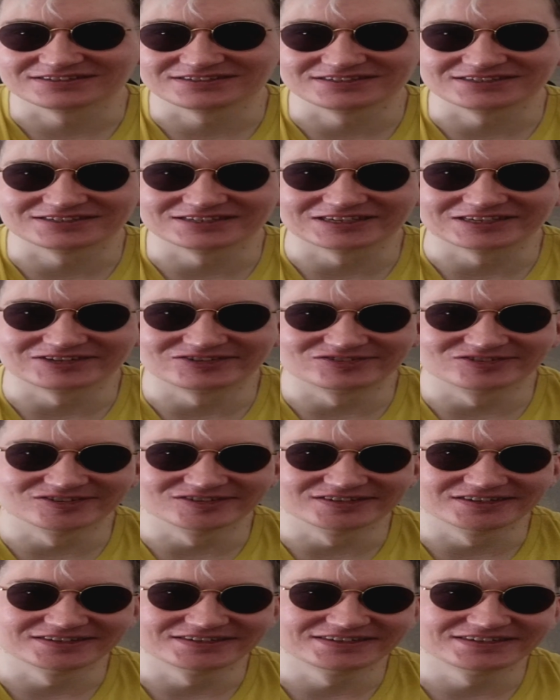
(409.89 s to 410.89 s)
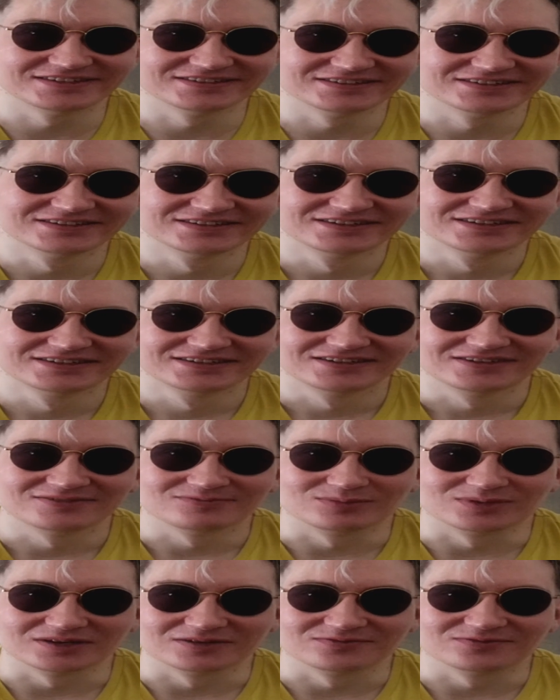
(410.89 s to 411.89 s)
destroyed it,
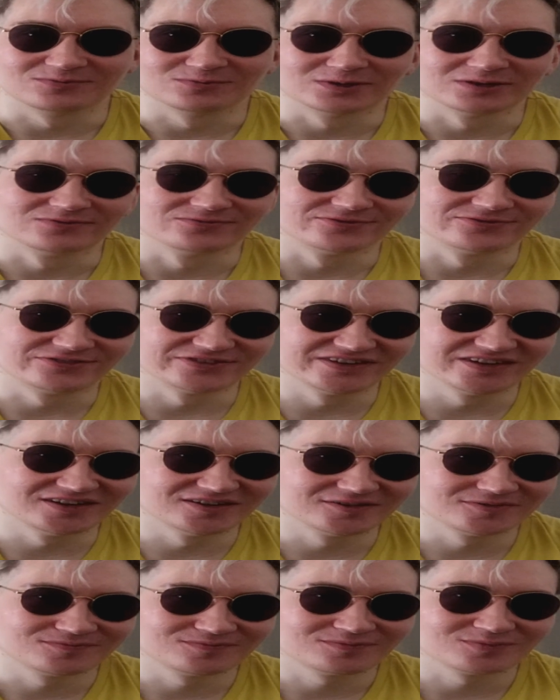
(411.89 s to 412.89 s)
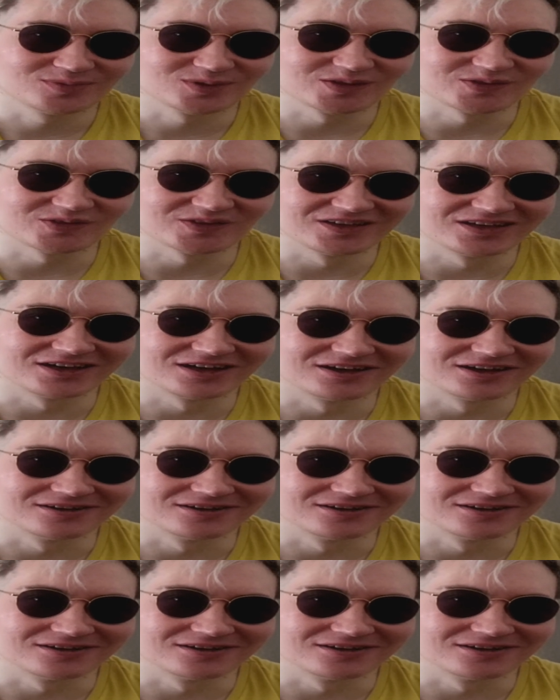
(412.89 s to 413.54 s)
one friend. But